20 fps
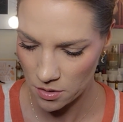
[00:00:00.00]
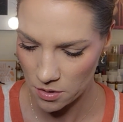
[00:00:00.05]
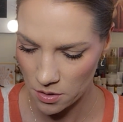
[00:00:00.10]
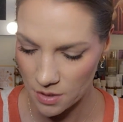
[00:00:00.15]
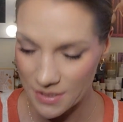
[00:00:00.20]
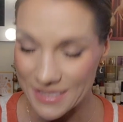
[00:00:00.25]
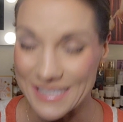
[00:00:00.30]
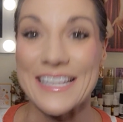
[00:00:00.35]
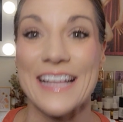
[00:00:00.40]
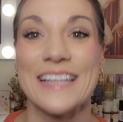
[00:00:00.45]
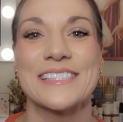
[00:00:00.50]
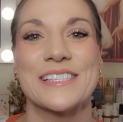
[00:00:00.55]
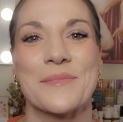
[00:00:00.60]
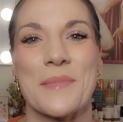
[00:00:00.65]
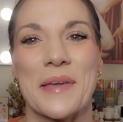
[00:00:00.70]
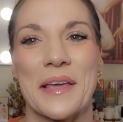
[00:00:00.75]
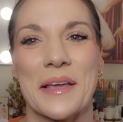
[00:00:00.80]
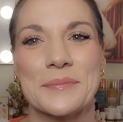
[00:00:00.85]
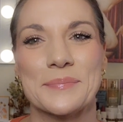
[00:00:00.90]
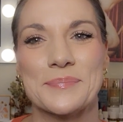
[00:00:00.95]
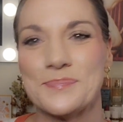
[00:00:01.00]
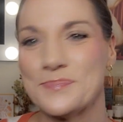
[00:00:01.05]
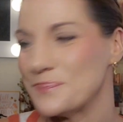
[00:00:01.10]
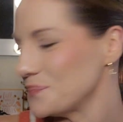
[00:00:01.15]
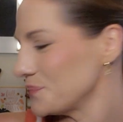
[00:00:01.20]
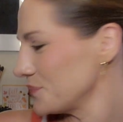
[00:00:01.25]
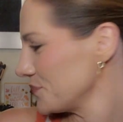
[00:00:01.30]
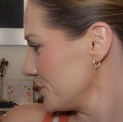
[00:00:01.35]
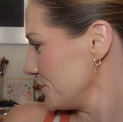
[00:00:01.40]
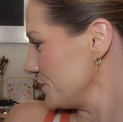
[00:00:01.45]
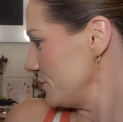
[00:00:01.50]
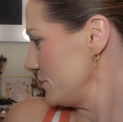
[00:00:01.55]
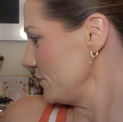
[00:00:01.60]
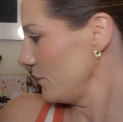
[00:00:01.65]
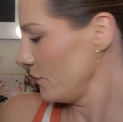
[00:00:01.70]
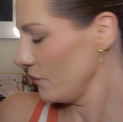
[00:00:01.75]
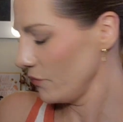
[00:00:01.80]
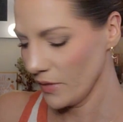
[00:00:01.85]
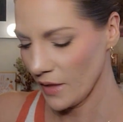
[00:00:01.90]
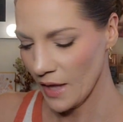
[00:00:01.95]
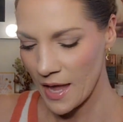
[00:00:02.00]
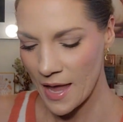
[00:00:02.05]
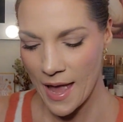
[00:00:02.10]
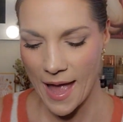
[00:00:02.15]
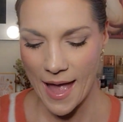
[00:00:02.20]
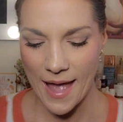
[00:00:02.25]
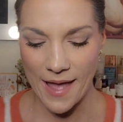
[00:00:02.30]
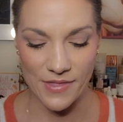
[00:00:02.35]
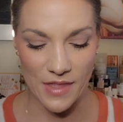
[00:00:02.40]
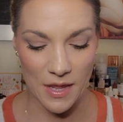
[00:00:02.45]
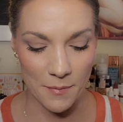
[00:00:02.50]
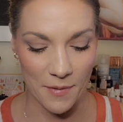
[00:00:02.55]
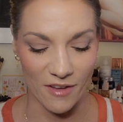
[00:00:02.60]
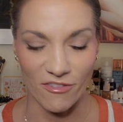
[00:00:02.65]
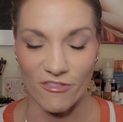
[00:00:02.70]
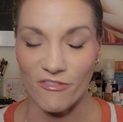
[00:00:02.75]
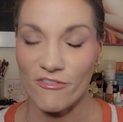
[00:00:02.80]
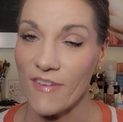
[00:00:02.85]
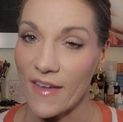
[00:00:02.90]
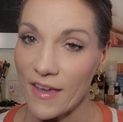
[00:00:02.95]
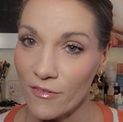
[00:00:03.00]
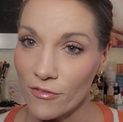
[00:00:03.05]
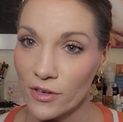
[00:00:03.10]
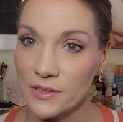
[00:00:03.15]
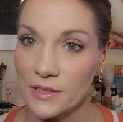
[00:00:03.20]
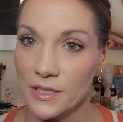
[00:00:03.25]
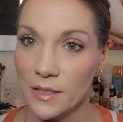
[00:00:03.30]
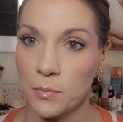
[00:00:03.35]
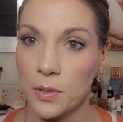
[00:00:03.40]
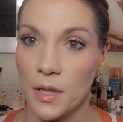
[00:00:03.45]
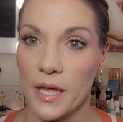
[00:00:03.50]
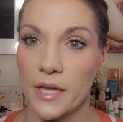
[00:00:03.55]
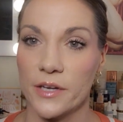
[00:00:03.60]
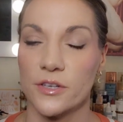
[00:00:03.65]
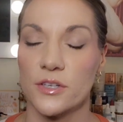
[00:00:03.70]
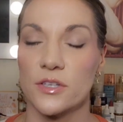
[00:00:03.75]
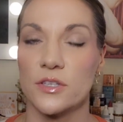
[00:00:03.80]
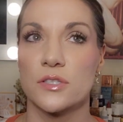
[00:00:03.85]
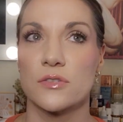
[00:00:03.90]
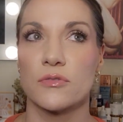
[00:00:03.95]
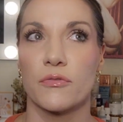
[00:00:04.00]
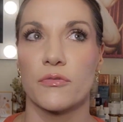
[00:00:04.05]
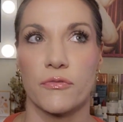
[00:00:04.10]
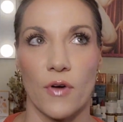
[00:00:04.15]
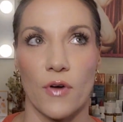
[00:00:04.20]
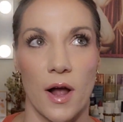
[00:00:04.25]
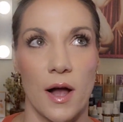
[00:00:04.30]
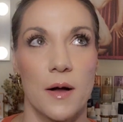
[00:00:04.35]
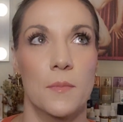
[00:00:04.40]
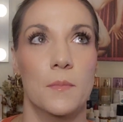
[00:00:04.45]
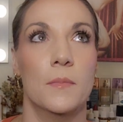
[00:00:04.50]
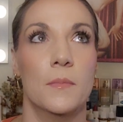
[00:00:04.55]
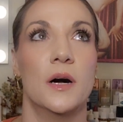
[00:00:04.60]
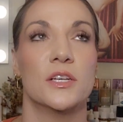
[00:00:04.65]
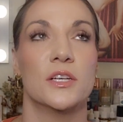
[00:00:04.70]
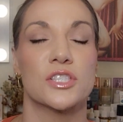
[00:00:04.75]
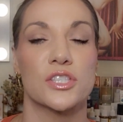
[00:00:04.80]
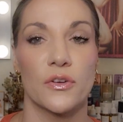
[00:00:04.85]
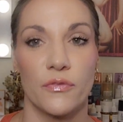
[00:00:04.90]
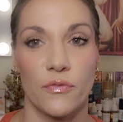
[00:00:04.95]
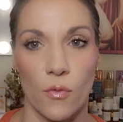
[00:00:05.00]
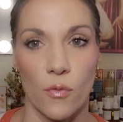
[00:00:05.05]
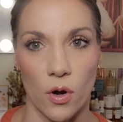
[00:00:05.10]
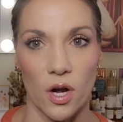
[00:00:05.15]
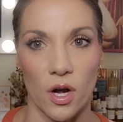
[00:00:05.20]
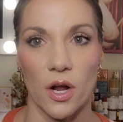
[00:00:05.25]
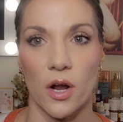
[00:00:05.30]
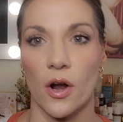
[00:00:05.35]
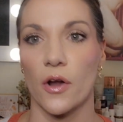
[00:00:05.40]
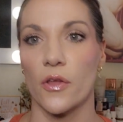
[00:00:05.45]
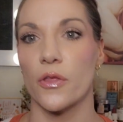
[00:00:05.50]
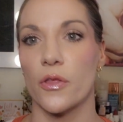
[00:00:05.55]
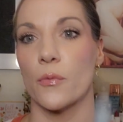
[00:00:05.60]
Sesame. And then my favorite lip liners from Sephora are the